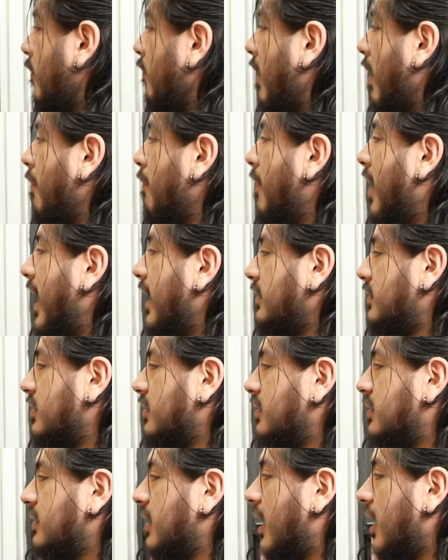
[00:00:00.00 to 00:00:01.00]
my master
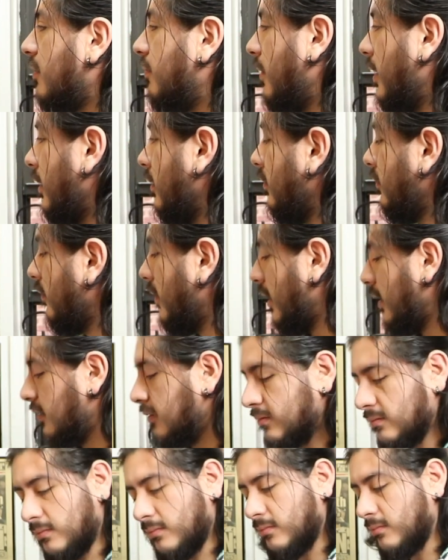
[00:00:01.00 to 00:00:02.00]
stock, my
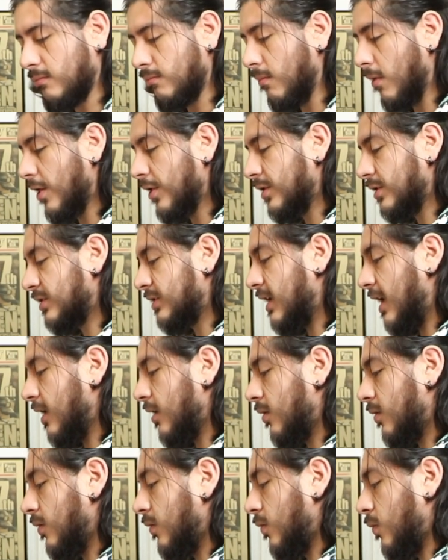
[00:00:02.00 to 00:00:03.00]
mother
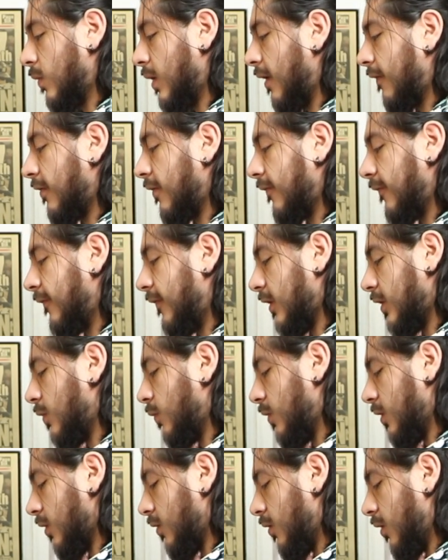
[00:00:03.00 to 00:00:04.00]
stock, whatever the fuck
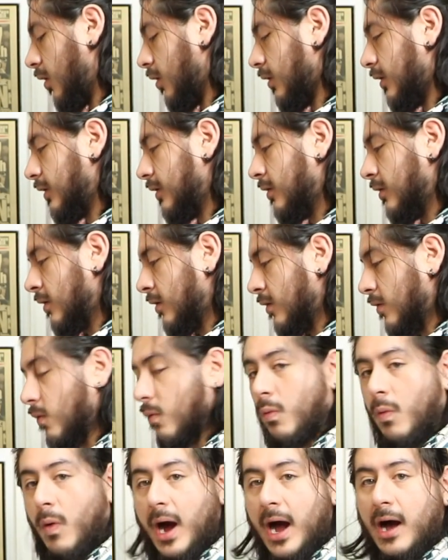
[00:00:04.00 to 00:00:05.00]
you want to call it.
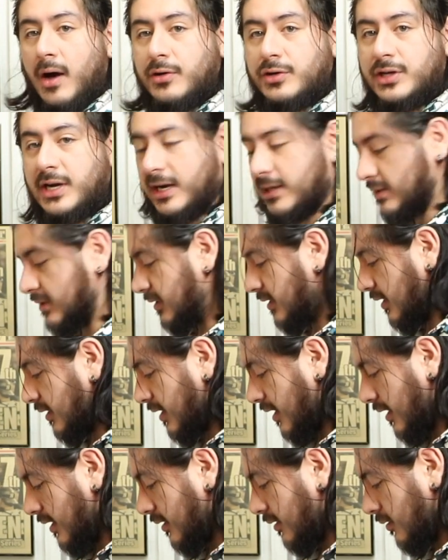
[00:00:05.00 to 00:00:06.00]
Wow, did you guys see
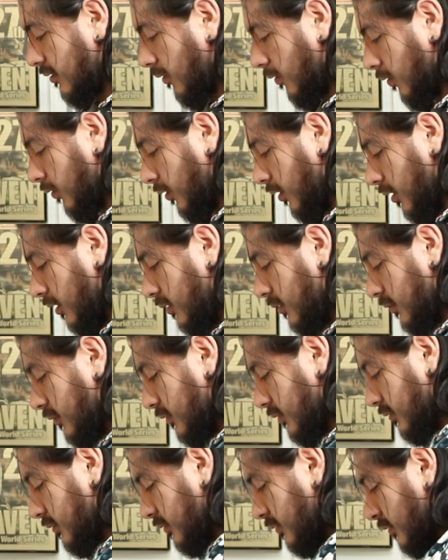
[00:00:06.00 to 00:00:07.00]
that? Hold on.
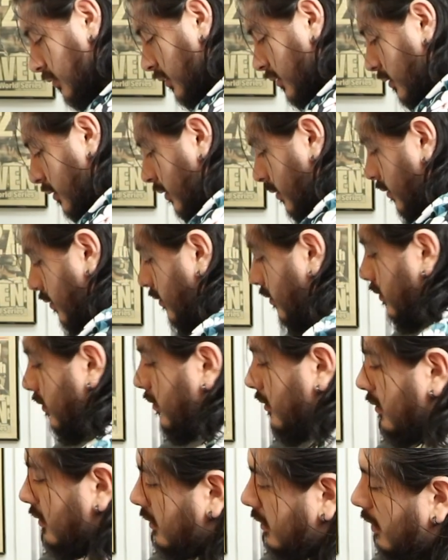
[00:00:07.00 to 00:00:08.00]

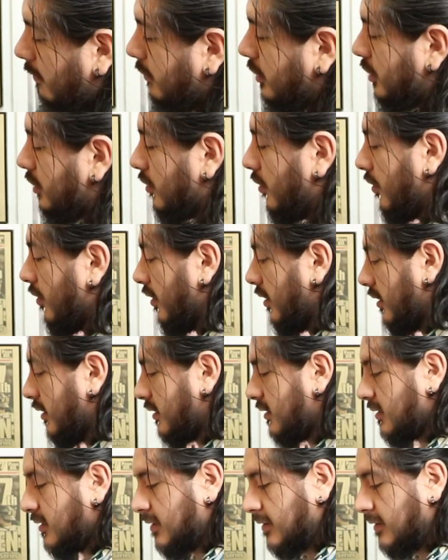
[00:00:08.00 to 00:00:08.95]
Let me show you this.